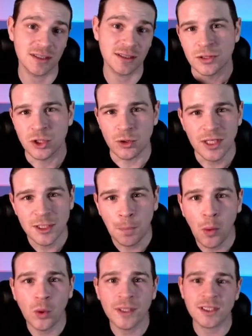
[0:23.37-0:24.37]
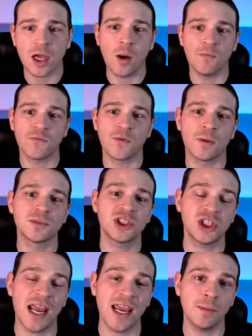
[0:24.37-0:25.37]
So these points come from
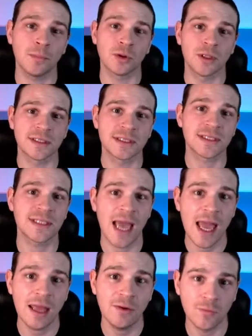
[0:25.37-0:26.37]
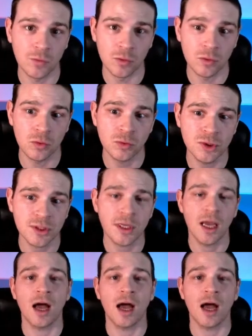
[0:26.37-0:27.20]
Chamberlain's ten rules